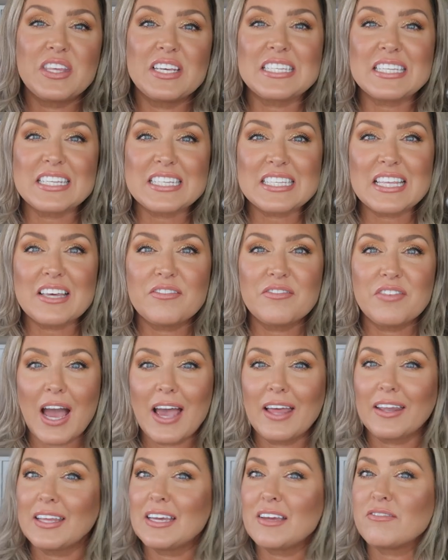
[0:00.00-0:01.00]
This is the
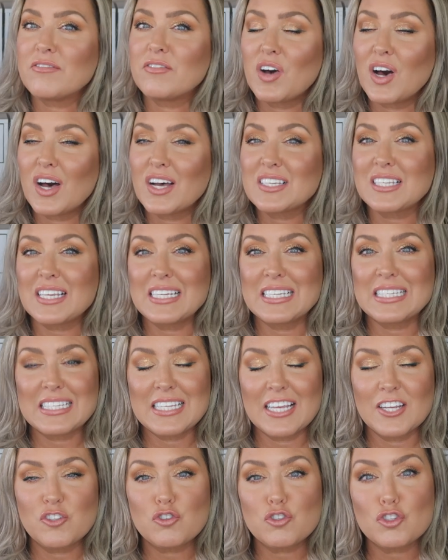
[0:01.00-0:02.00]
Violet Voss
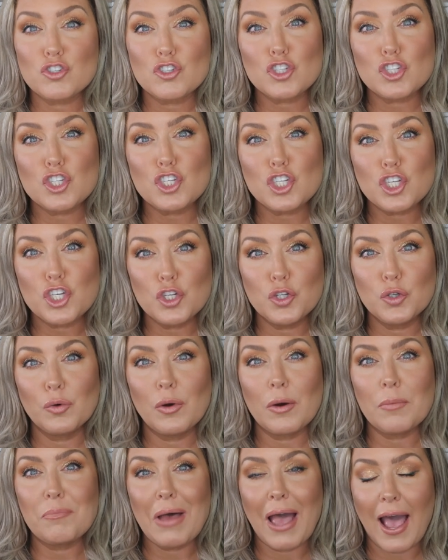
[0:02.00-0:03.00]
Essential
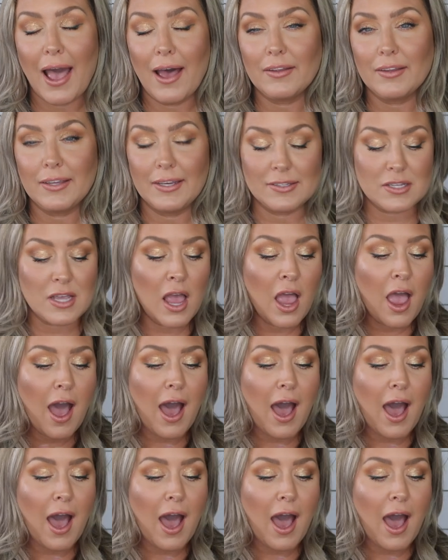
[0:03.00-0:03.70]
2 palette.